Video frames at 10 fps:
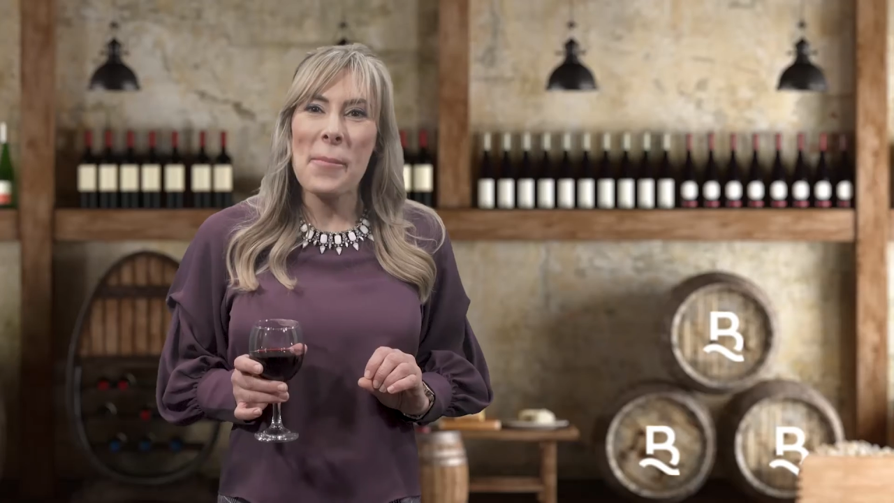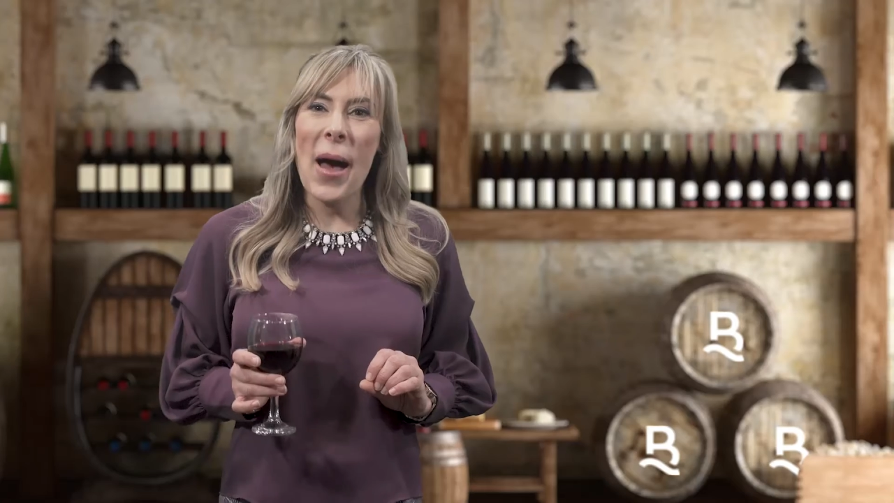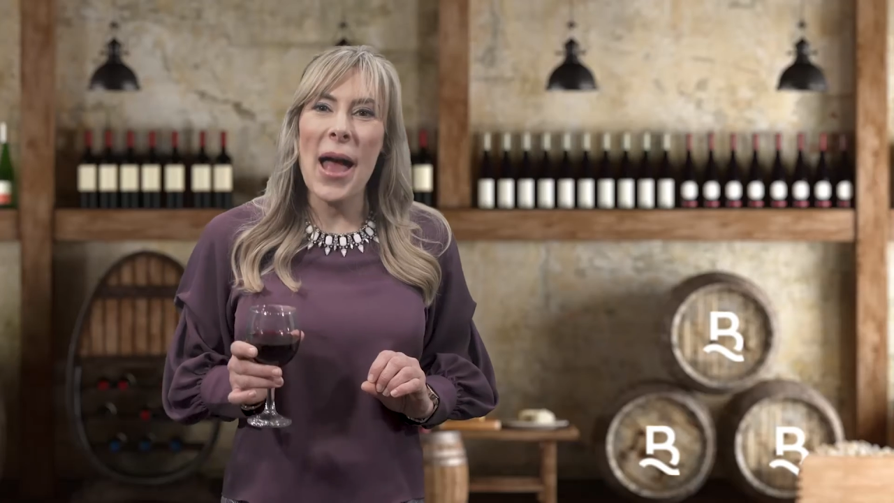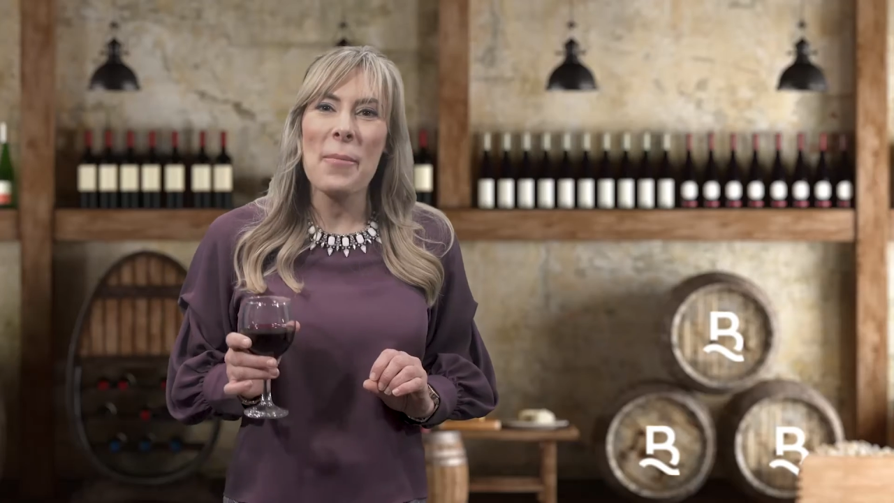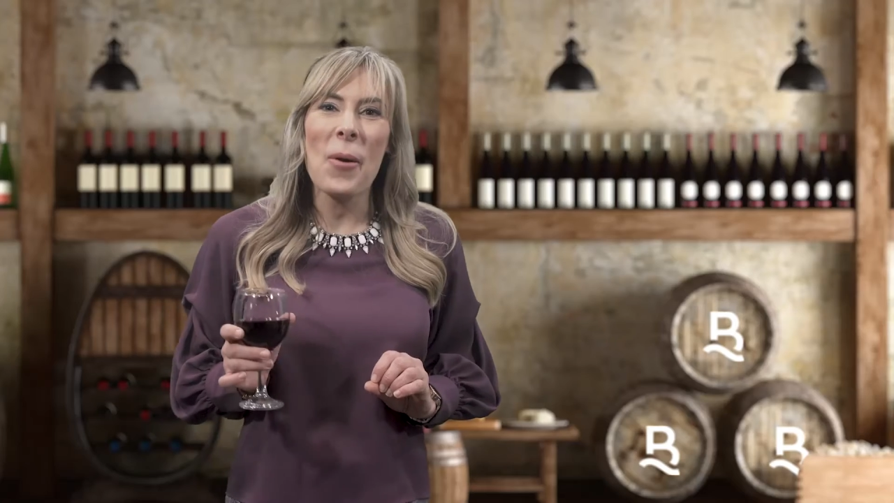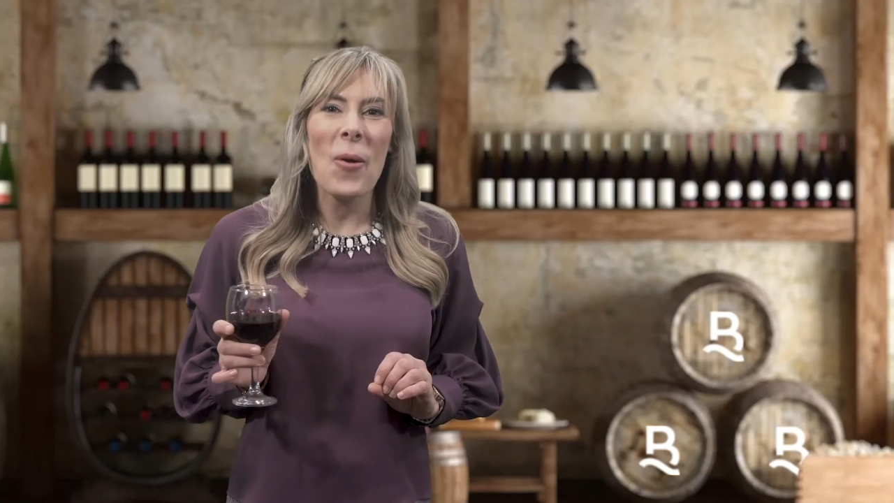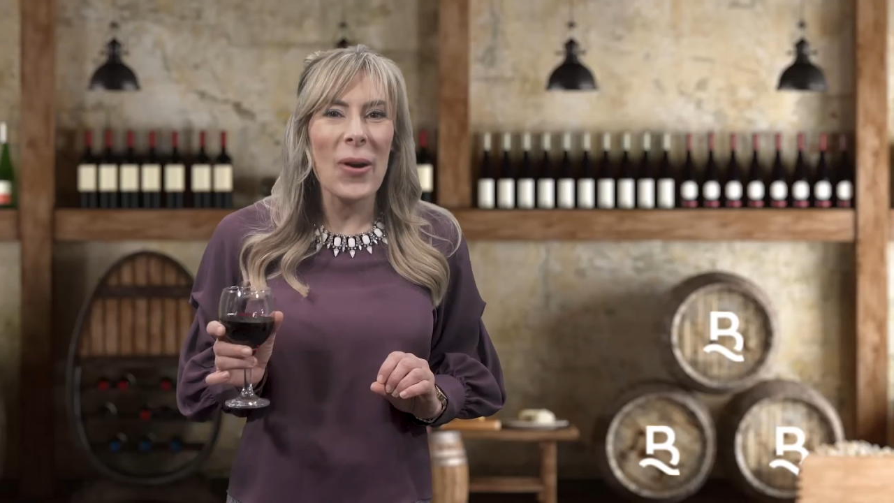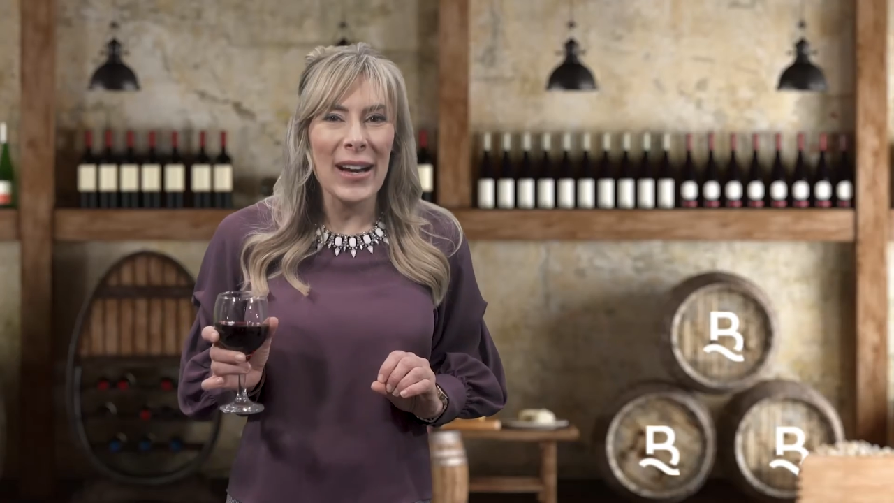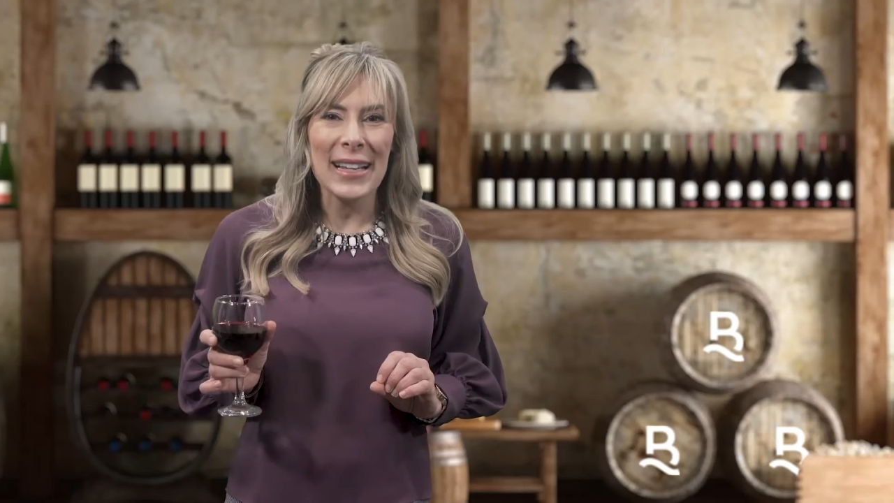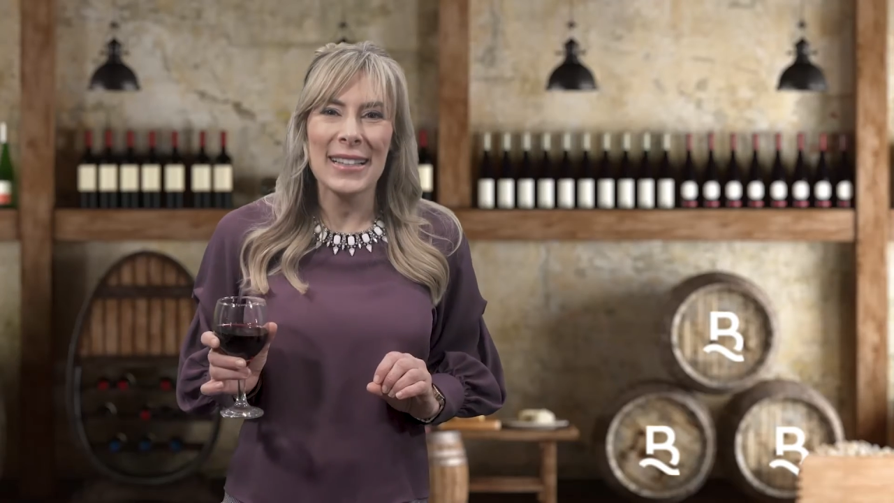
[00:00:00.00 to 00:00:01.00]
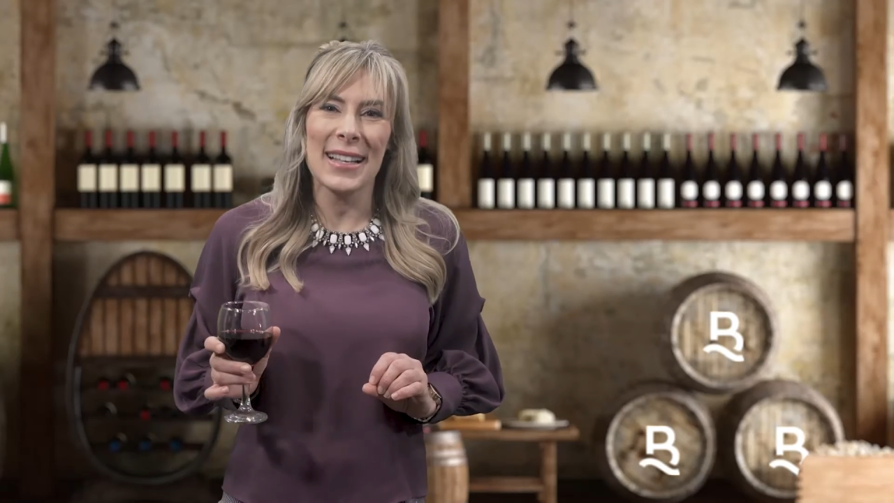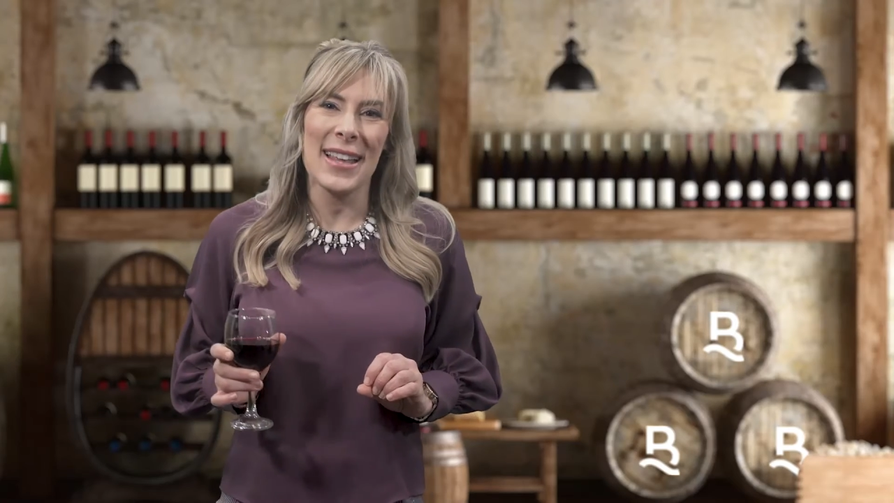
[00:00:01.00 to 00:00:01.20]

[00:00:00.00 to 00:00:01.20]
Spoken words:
by pouring the